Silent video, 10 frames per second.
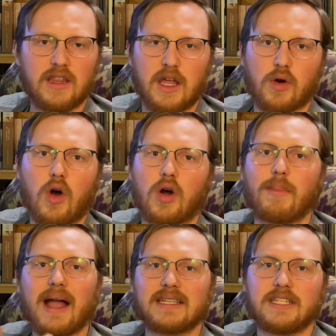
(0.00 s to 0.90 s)
there are
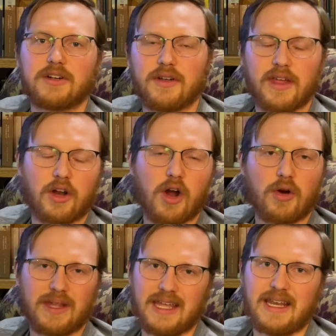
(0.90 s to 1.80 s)
bacteria that are
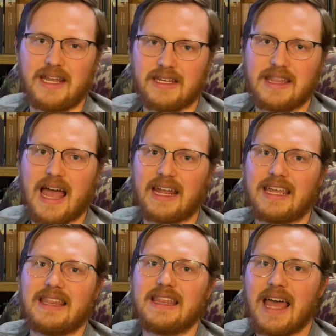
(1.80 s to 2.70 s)
already in it that
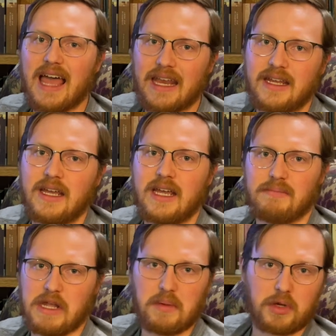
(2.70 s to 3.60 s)
can then
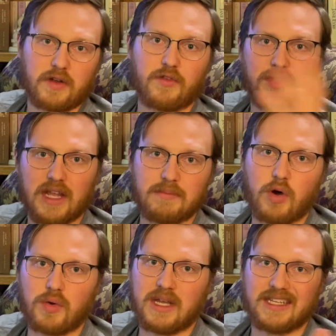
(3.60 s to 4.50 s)
be able to convert that
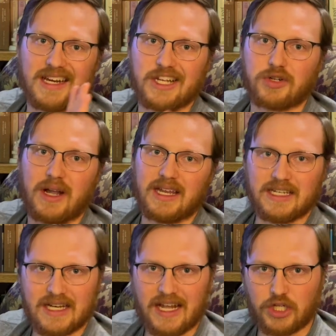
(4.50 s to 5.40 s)
ammonia into nitrite
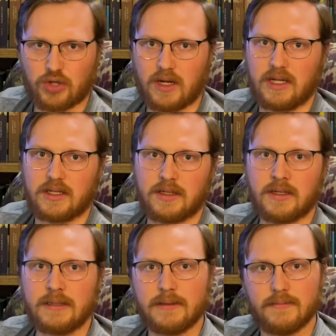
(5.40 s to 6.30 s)
into nitrate.
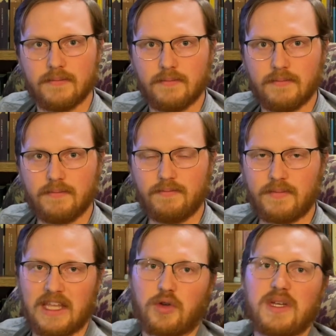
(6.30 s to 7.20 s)

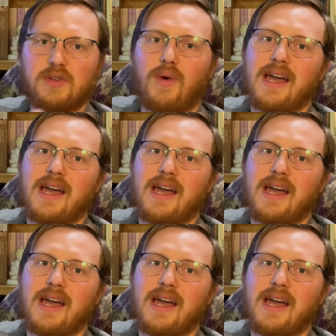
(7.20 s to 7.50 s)
And the reason why I